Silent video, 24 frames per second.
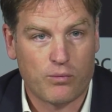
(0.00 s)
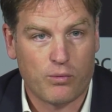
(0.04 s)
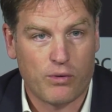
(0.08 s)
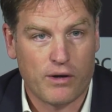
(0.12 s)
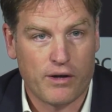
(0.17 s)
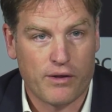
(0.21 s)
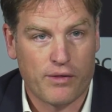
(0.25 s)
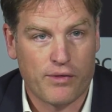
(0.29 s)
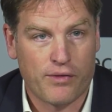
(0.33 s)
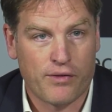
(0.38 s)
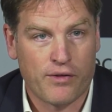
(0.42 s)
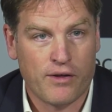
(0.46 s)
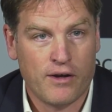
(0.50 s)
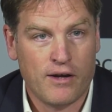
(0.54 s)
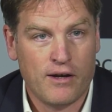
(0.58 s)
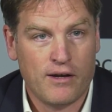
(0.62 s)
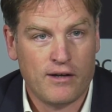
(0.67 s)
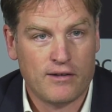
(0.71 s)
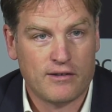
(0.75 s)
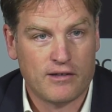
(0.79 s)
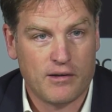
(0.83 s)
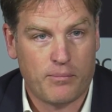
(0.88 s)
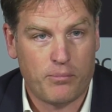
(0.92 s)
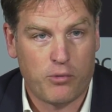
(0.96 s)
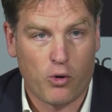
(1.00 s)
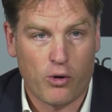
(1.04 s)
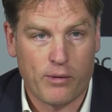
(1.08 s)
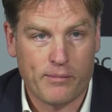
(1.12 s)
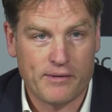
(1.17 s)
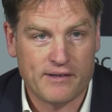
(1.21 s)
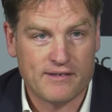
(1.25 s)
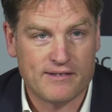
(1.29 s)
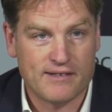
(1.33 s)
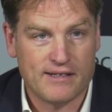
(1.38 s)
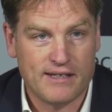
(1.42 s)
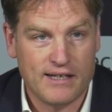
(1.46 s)
with
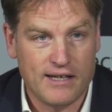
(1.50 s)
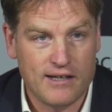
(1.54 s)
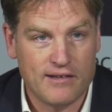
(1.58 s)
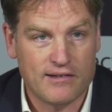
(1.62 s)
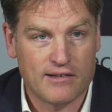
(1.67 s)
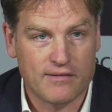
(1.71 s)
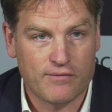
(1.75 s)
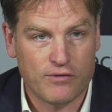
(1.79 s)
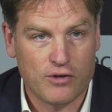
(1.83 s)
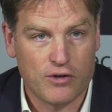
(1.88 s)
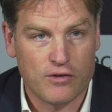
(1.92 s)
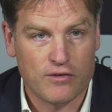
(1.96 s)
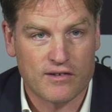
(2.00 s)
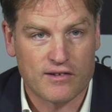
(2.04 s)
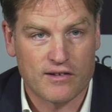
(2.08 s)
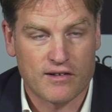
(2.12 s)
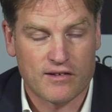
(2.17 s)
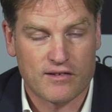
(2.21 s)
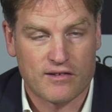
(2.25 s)
deployment and ease of use.